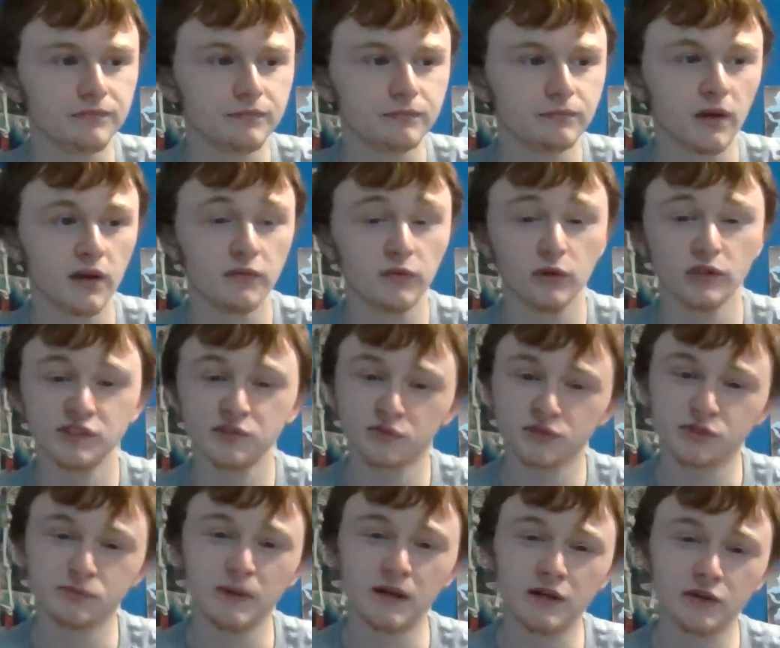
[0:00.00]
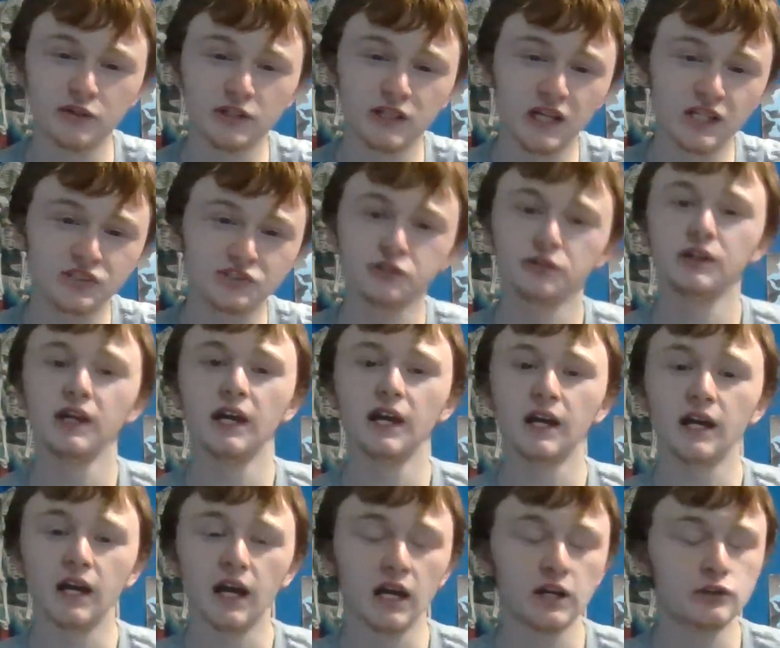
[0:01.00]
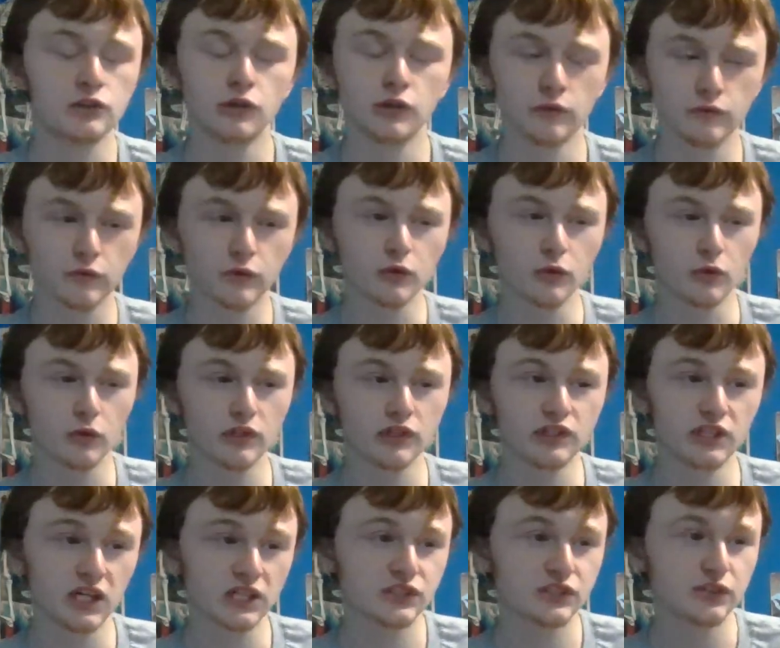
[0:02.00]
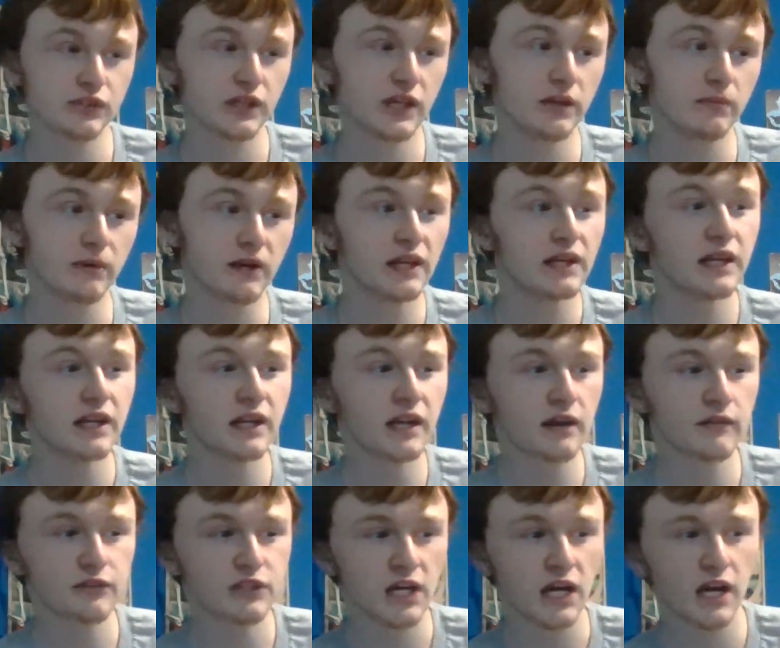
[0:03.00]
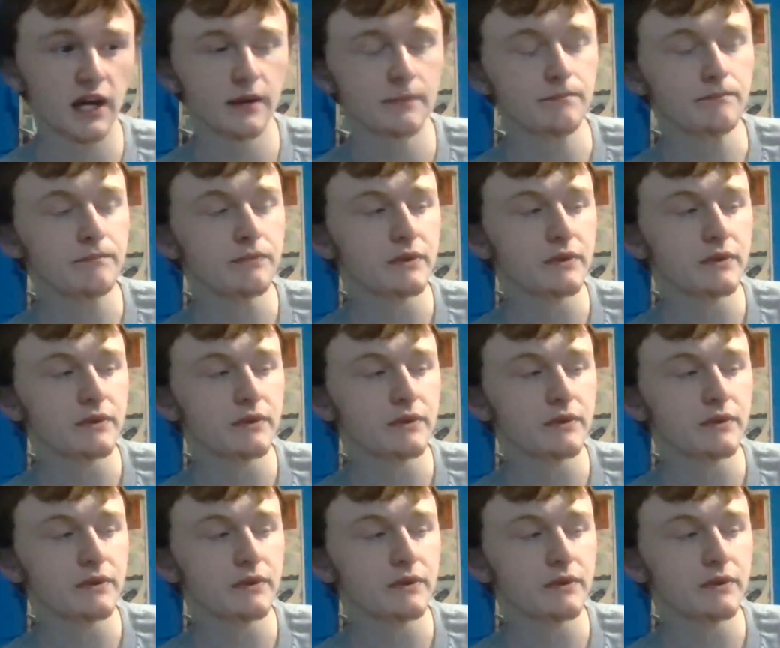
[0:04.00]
My voice was better yesterday. I should have recorded yesterday, but I didn't have time.